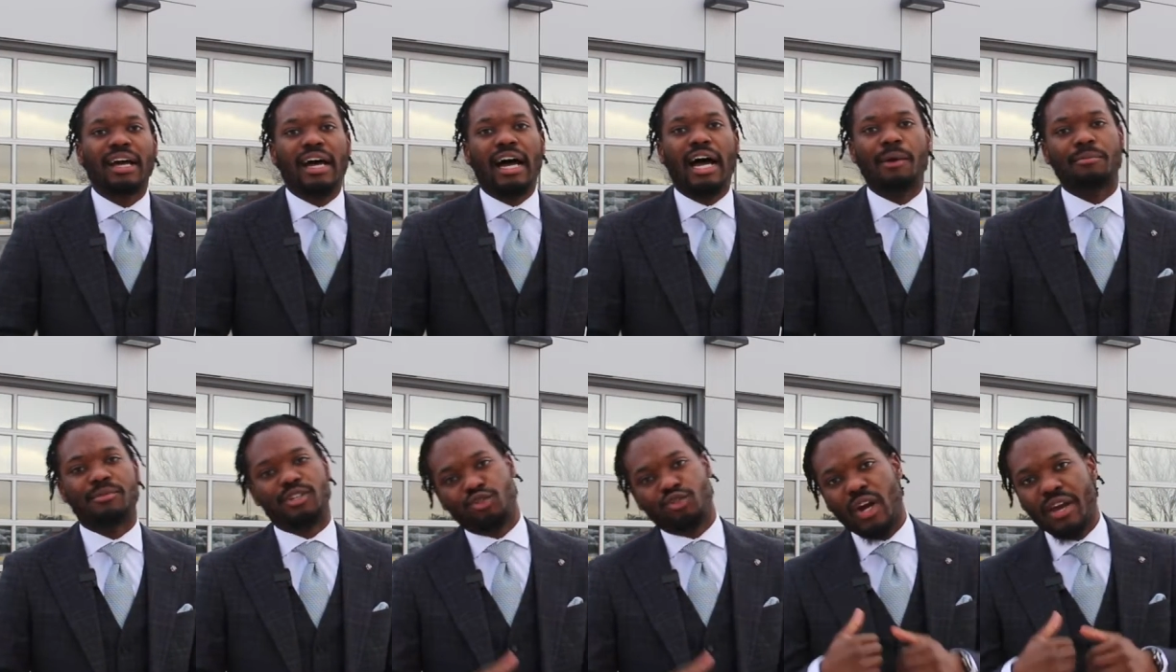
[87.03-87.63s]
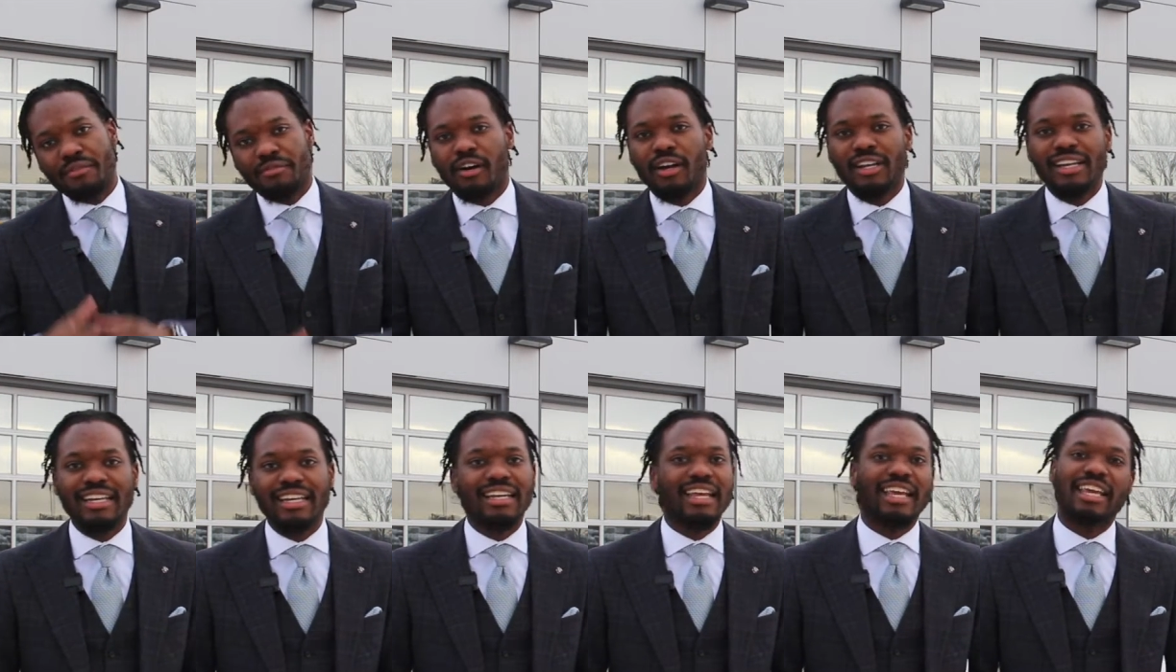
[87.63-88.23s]
Um, just drive on
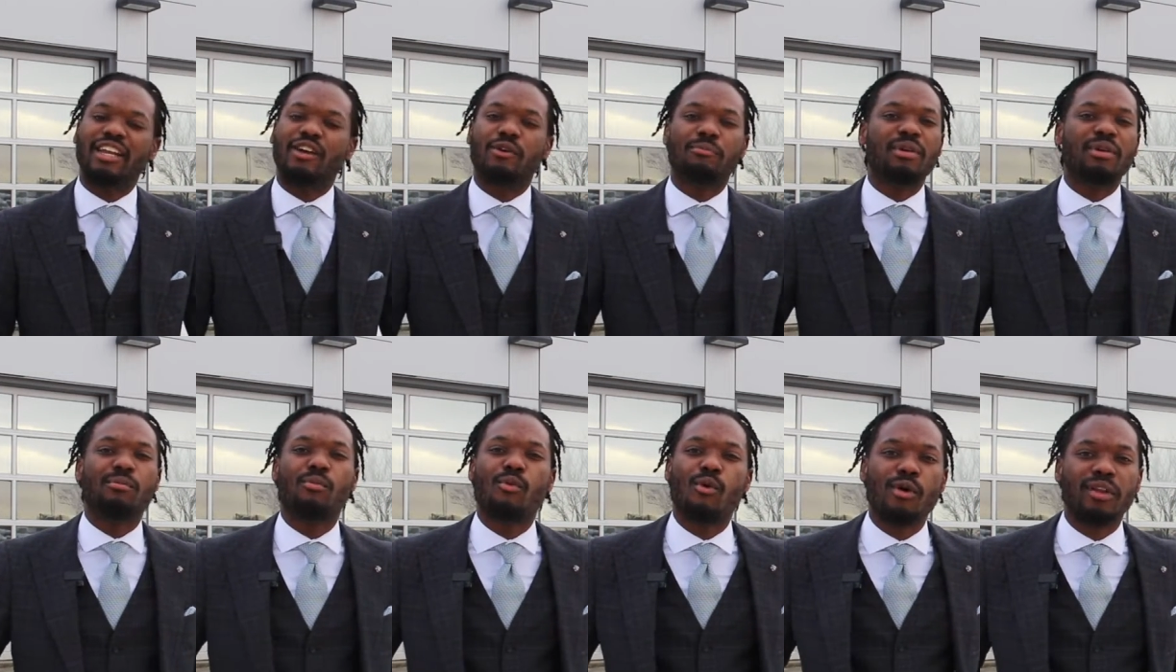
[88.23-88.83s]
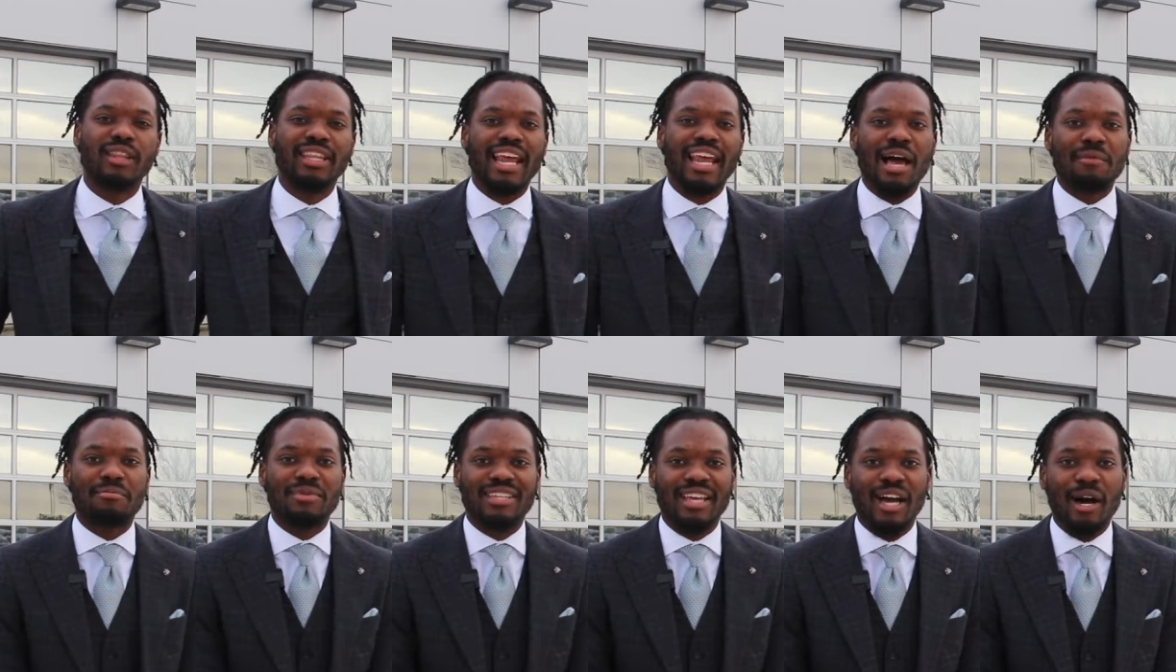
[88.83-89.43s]
in and they'll be more than
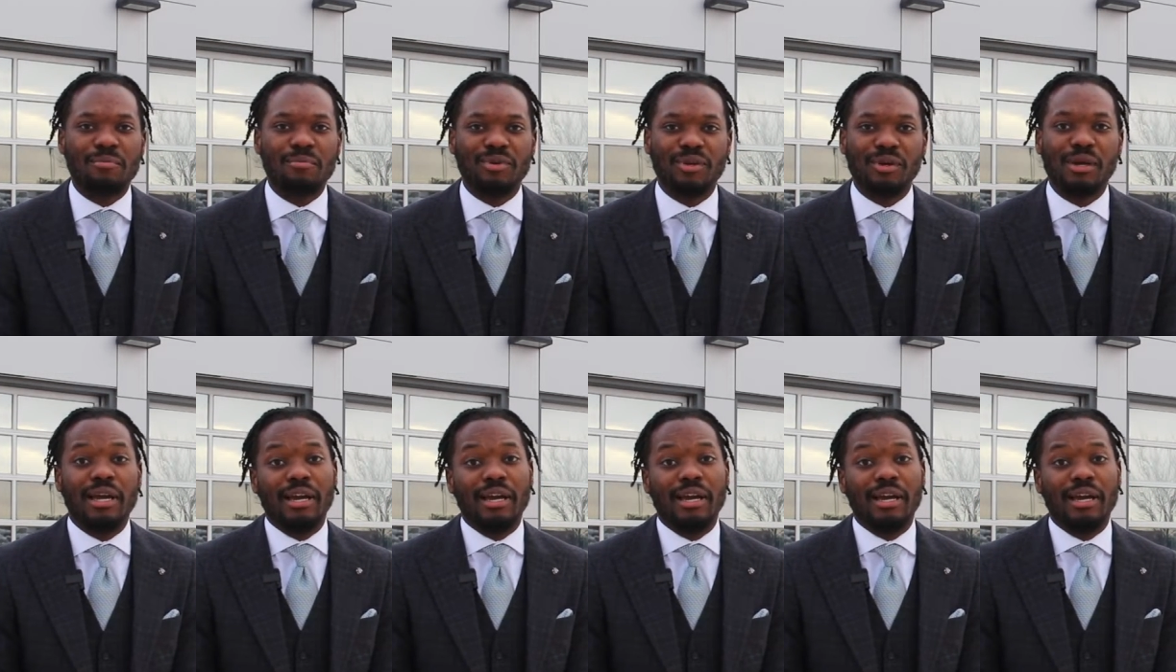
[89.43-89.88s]
happy to help you.